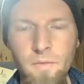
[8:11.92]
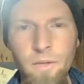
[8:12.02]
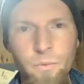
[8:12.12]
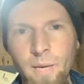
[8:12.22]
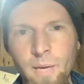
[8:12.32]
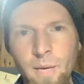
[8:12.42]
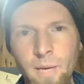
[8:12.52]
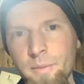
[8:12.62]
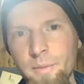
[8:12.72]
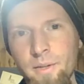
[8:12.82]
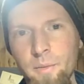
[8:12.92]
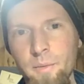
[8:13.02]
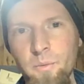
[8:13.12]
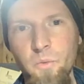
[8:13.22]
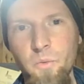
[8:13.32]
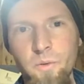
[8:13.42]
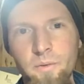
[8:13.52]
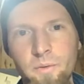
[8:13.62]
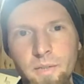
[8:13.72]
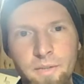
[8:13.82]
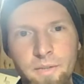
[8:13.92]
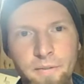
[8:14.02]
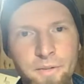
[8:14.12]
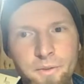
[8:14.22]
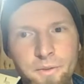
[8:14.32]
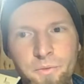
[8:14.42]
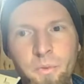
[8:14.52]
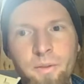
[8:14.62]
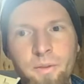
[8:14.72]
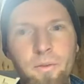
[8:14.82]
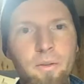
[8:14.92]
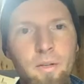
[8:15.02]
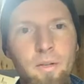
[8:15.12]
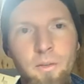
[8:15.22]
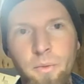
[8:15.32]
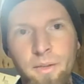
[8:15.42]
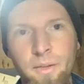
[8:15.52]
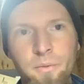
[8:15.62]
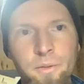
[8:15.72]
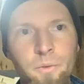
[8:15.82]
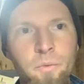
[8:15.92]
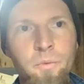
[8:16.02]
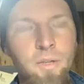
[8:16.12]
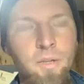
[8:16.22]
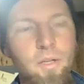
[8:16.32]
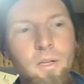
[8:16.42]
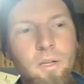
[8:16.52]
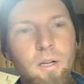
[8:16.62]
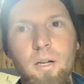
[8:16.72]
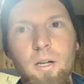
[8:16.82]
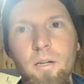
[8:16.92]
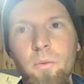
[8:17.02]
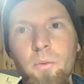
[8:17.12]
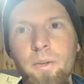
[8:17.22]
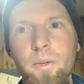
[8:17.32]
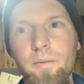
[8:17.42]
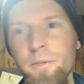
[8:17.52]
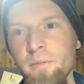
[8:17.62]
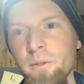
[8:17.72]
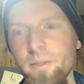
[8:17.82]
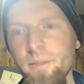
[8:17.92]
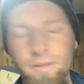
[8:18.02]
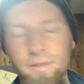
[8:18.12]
rapidly becoming more infectious with every new variant.